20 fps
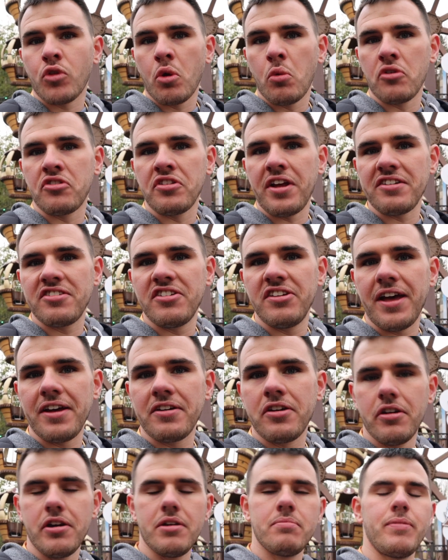wasn't actually
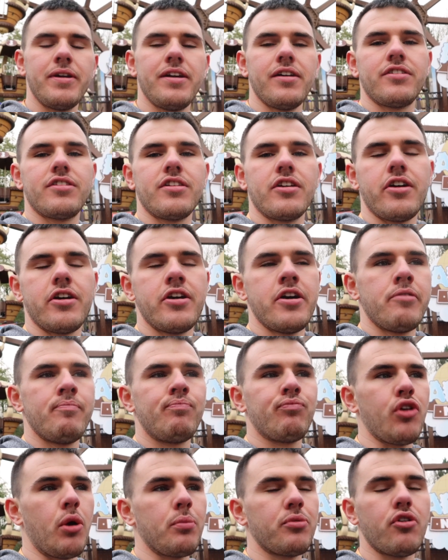that good because the
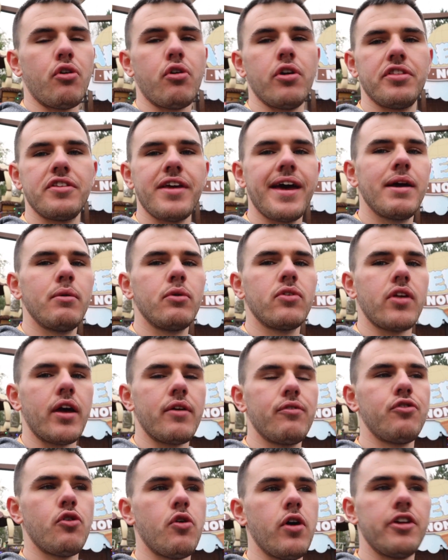top score of the day was
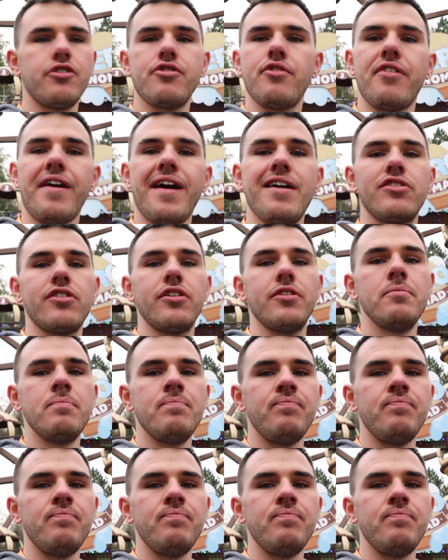like 400,000.